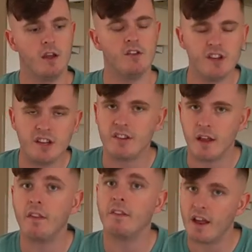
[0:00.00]
She
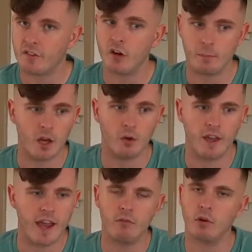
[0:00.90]
said that that's gonna be
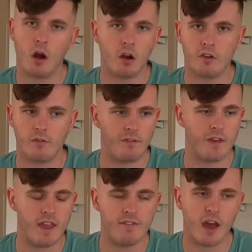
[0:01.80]
okay, regardless of
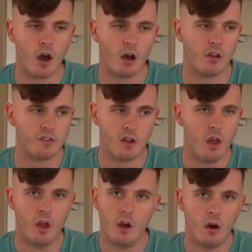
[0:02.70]
if it hurts,
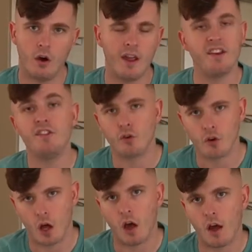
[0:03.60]
or it
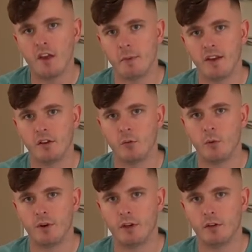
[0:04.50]
shouldn't hurt, is basically
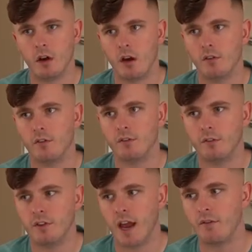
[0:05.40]
what we kind of
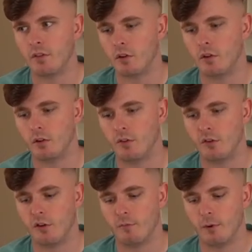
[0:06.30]
came to the
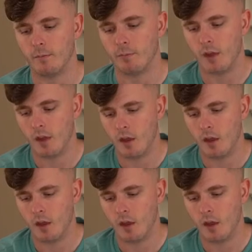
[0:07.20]
conclusion of. But